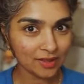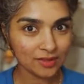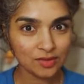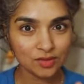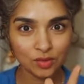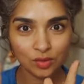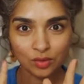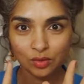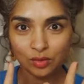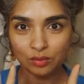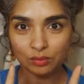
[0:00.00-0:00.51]

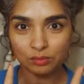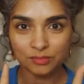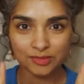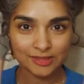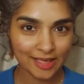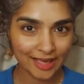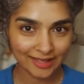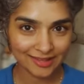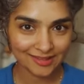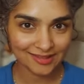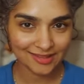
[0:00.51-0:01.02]
So
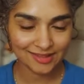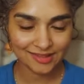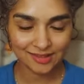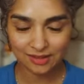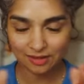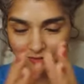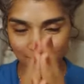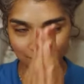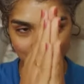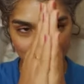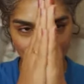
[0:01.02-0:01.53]
sciencey
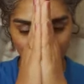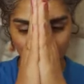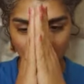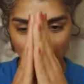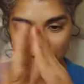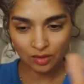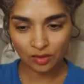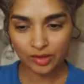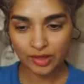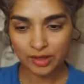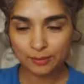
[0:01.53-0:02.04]
stuff.
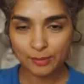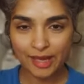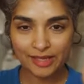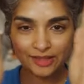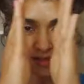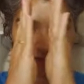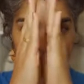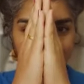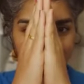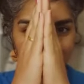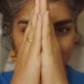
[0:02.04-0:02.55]
Okay,
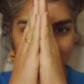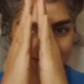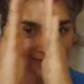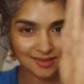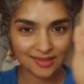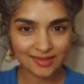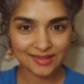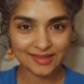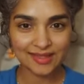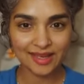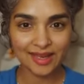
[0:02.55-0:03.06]
imagine this is
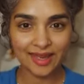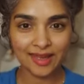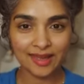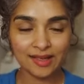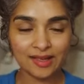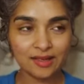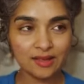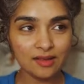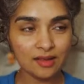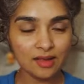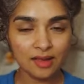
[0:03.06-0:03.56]
the
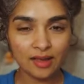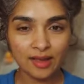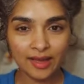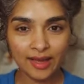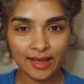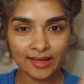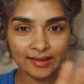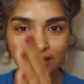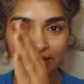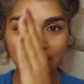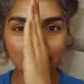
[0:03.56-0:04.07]
scale,
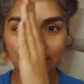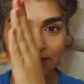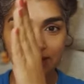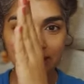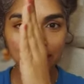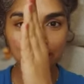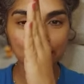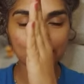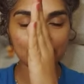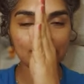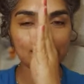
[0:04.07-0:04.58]
and in
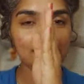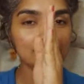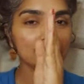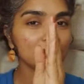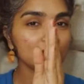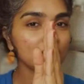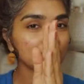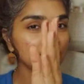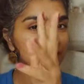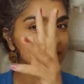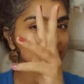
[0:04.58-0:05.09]
the
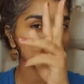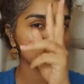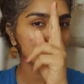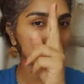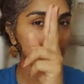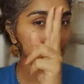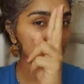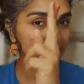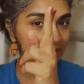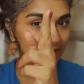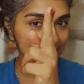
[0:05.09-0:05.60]
middle is
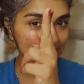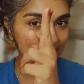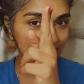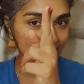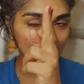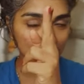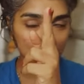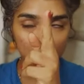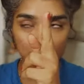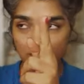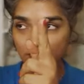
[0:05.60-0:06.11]
number
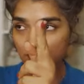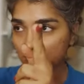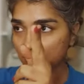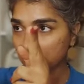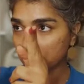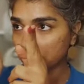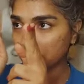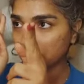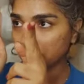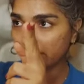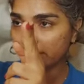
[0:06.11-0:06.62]
seven.
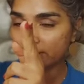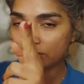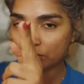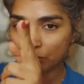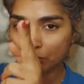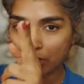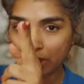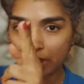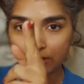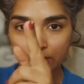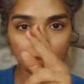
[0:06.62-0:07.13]
There's
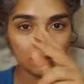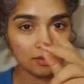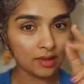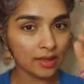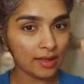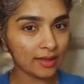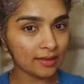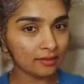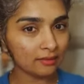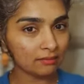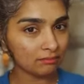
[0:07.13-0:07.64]
one
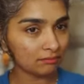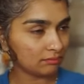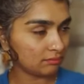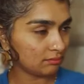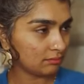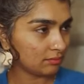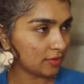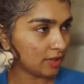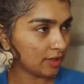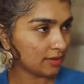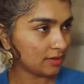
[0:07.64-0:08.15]
and
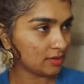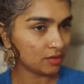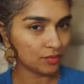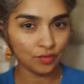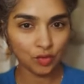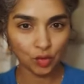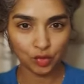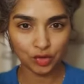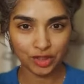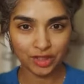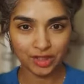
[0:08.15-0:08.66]
there's
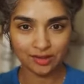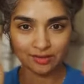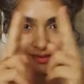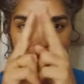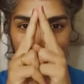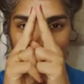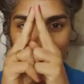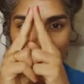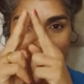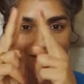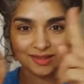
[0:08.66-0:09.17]
fourteen.
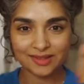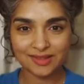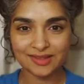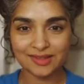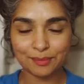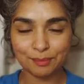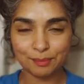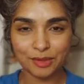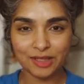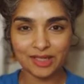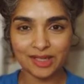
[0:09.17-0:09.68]
So that's
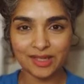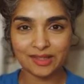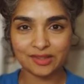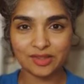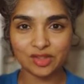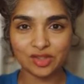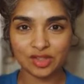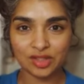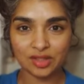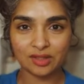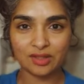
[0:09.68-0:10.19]
the
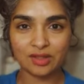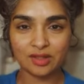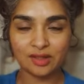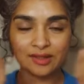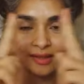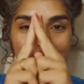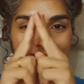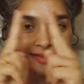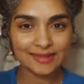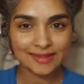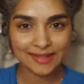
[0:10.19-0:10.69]
pH
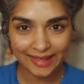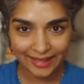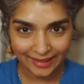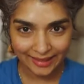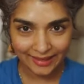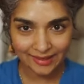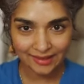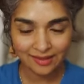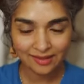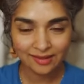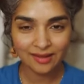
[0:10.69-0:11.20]

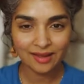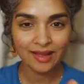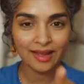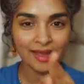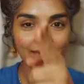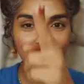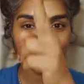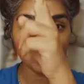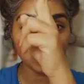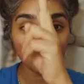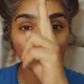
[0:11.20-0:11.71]
scale.
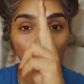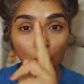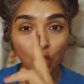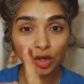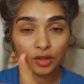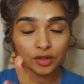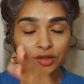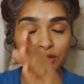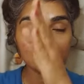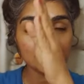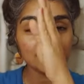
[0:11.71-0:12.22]
And
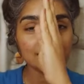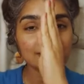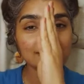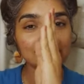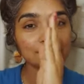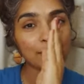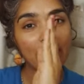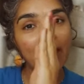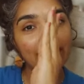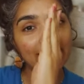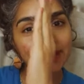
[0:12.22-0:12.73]
water is
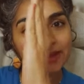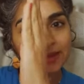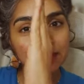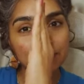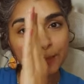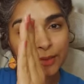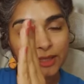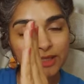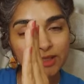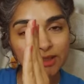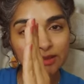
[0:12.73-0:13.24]
smack in the
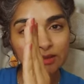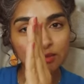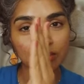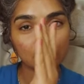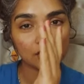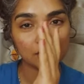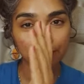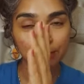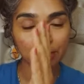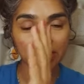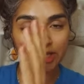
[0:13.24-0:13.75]
middle
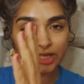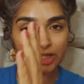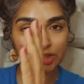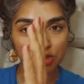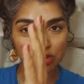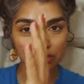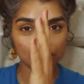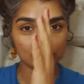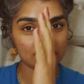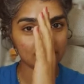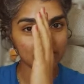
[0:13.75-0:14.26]
with a
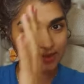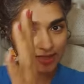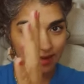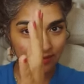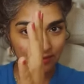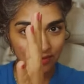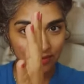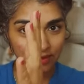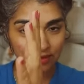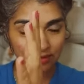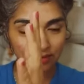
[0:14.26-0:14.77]
pH of
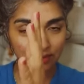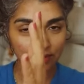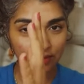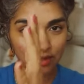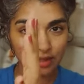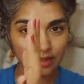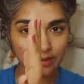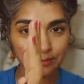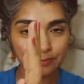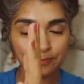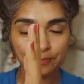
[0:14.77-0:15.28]
seven,
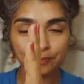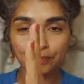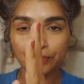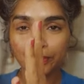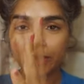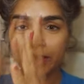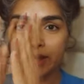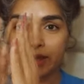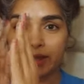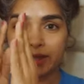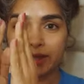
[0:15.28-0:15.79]
okay?
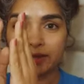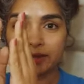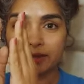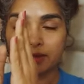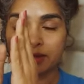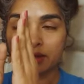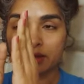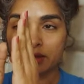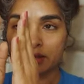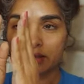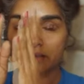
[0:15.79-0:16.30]

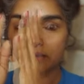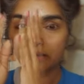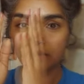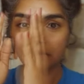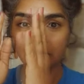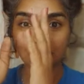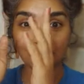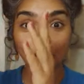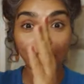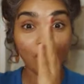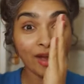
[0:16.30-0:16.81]
And
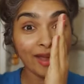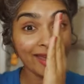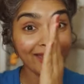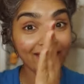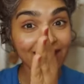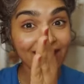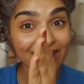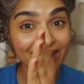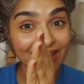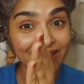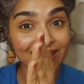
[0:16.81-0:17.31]
your
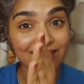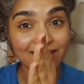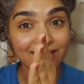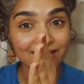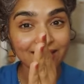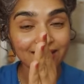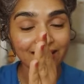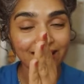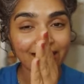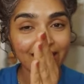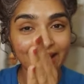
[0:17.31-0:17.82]
hair
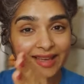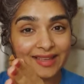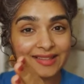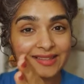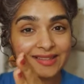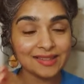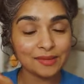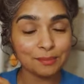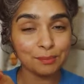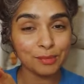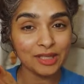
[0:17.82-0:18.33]

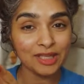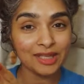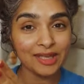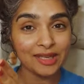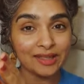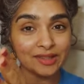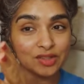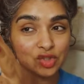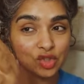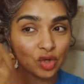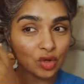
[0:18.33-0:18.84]
has the
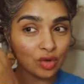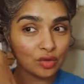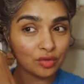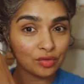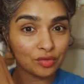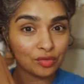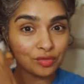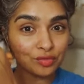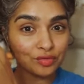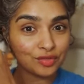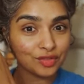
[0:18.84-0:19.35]
pH of
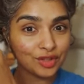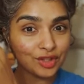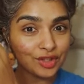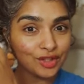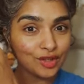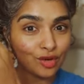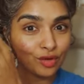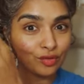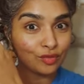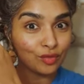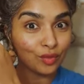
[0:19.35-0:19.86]

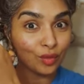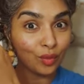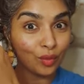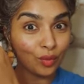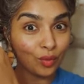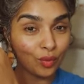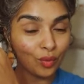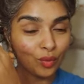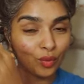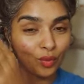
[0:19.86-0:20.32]
three or four.